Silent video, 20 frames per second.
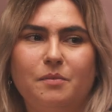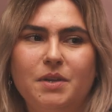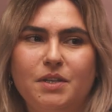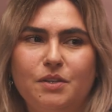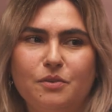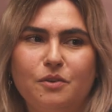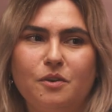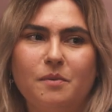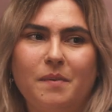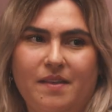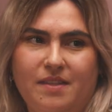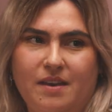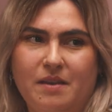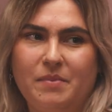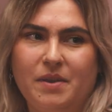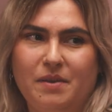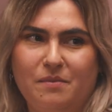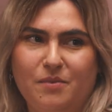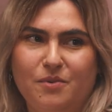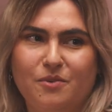we talk about that a
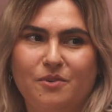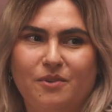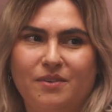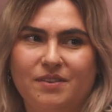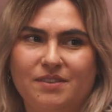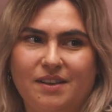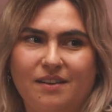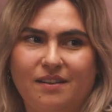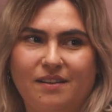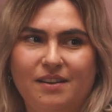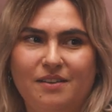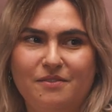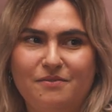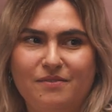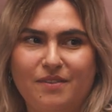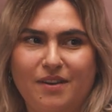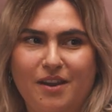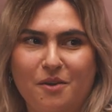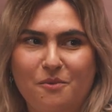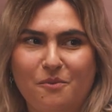bit more? Because I
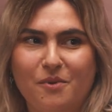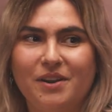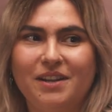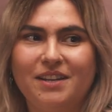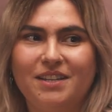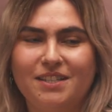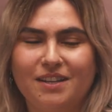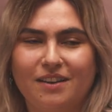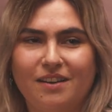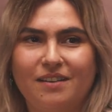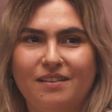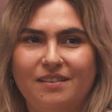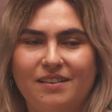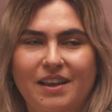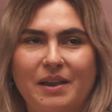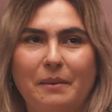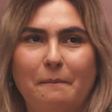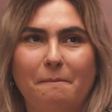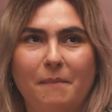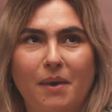wanted to,
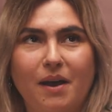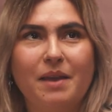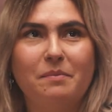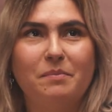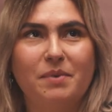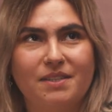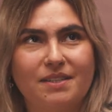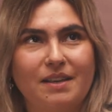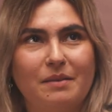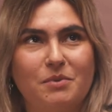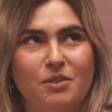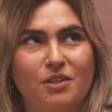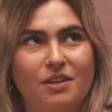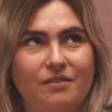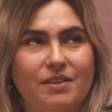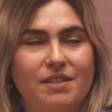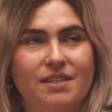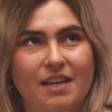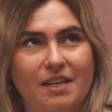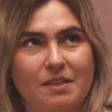like my perception
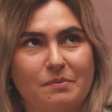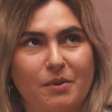of a sex